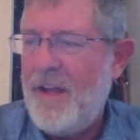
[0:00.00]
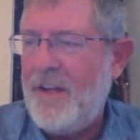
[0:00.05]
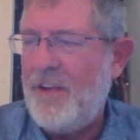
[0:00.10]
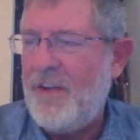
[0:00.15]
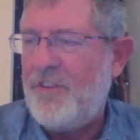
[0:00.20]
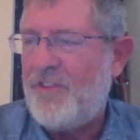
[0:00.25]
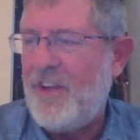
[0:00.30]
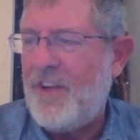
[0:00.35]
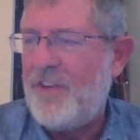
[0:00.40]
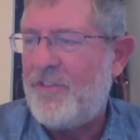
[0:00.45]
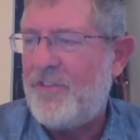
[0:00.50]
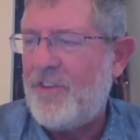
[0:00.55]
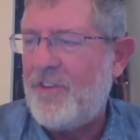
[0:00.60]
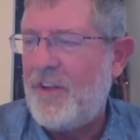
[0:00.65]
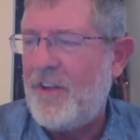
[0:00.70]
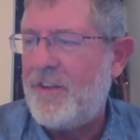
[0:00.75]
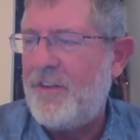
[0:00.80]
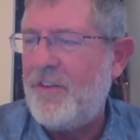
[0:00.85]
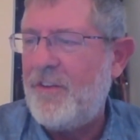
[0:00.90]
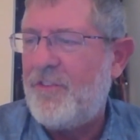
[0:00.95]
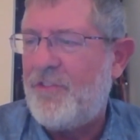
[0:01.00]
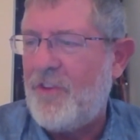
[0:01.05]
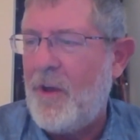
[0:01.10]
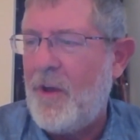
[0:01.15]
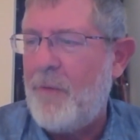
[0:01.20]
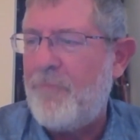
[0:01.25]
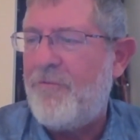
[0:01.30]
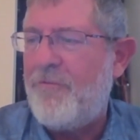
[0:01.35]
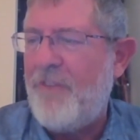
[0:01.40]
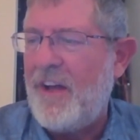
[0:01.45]
He says, so
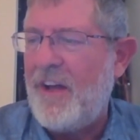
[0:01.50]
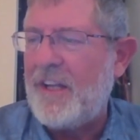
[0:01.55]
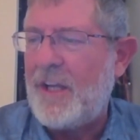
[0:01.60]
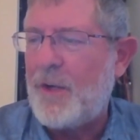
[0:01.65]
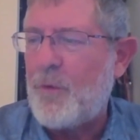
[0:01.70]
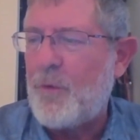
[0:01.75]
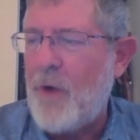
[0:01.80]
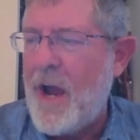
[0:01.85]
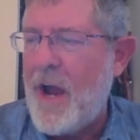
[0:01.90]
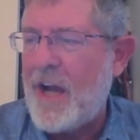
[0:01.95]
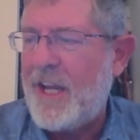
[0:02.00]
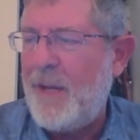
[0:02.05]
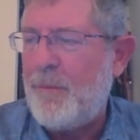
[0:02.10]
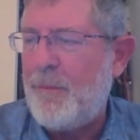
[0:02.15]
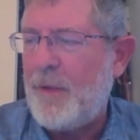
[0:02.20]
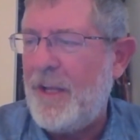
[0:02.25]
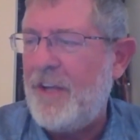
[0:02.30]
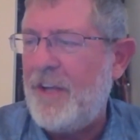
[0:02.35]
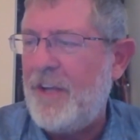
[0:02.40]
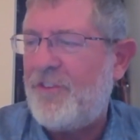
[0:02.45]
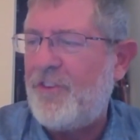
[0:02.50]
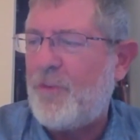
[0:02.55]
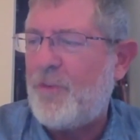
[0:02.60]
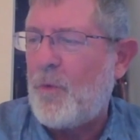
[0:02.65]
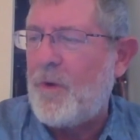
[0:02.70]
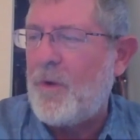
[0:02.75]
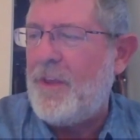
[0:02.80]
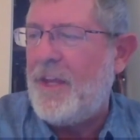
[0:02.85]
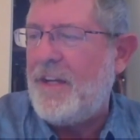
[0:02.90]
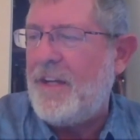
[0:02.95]
some fell on rocky places
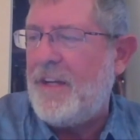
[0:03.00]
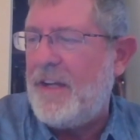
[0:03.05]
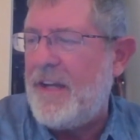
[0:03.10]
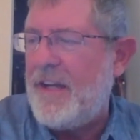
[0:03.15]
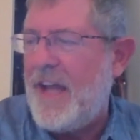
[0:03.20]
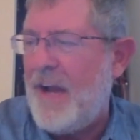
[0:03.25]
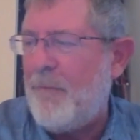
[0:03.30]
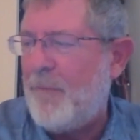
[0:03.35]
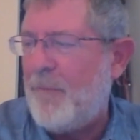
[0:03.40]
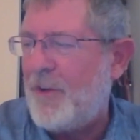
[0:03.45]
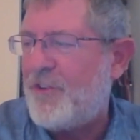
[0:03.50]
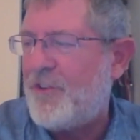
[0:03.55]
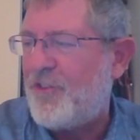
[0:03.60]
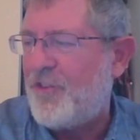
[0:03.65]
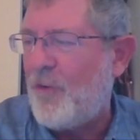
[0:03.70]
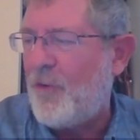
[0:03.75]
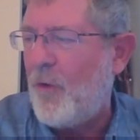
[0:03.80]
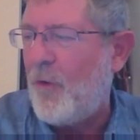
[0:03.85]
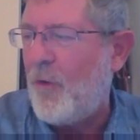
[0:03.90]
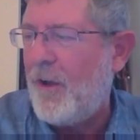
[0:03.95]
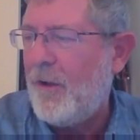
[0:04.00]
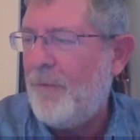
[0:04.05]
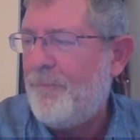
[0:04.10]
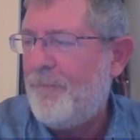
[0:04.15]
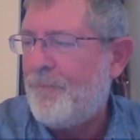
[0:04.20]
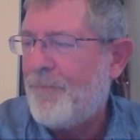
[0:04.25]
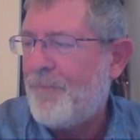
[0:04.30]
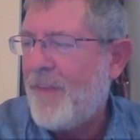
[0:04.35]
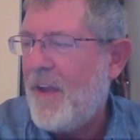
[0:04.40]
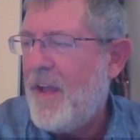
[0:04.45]
where they didn't have much soil.
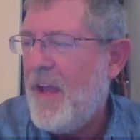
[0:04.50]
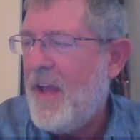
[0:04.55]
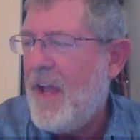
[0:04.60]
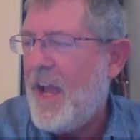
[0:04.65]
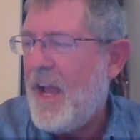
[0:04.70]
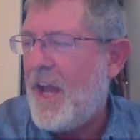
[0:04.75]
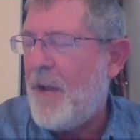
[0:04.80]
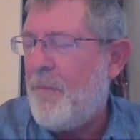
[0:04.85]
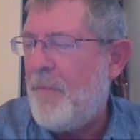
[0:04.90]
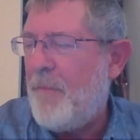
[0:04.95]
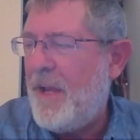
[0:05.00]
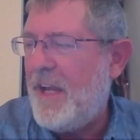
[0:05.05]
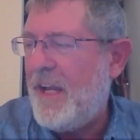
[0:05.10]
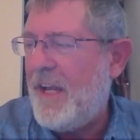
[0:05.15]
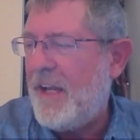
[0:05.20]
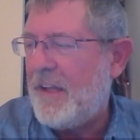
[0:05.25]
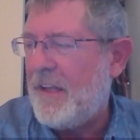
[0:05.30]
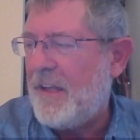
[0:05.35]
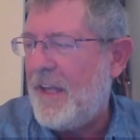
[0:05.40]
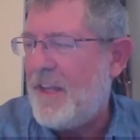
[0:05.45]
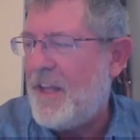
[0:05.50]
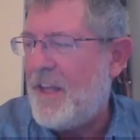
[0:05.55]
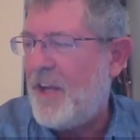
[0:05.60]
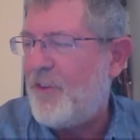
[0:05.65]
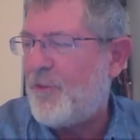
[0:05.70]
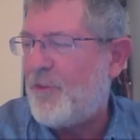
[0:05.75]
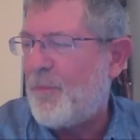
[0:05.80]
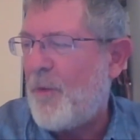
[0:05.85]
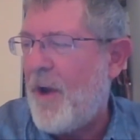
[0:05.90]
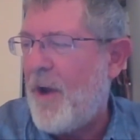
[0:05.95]
And immediately they
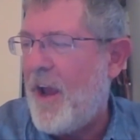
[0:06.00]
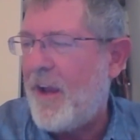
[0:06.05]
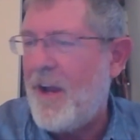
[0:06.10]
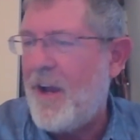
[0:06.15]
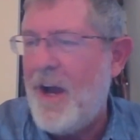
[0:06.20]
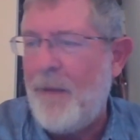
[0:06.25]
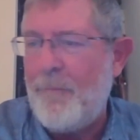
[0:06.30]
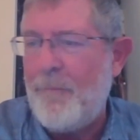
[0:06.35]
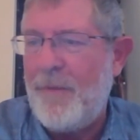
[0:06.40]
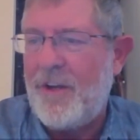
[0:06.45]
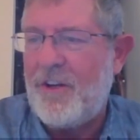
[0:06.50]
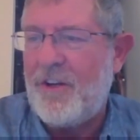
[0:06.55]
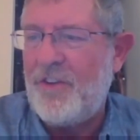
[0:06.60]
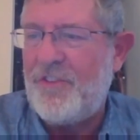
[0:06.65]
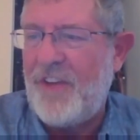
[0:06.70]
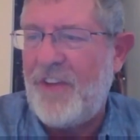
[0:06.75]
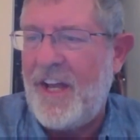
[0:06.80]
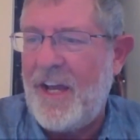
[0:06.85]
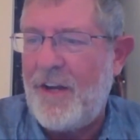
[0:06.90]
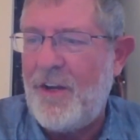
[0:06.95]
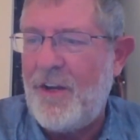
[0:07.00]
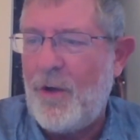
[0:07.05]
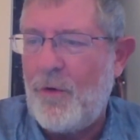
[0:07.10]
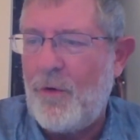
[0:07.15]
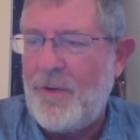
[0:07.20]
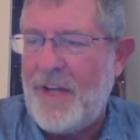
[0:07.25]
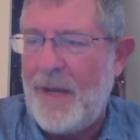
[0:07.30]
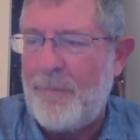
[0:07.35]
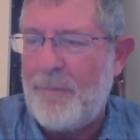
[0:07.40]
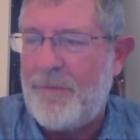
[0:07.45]
sprang up because they had no
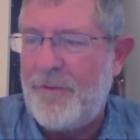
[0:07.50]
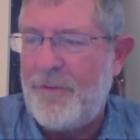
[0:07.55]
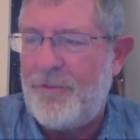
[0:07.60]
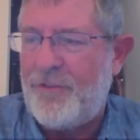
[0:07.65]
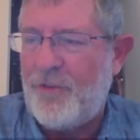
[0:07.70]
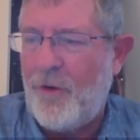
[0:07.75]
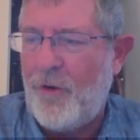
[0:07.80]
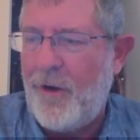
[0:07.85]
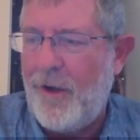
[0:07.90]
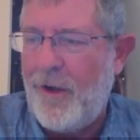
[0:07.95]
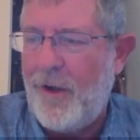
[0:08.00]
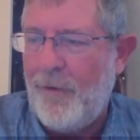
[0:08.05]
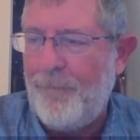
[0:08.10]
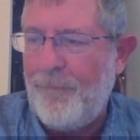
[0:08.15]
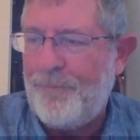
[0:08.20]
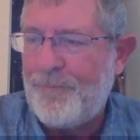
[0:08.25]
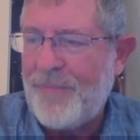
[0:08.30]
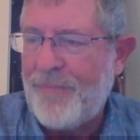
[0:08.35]
depth of soil.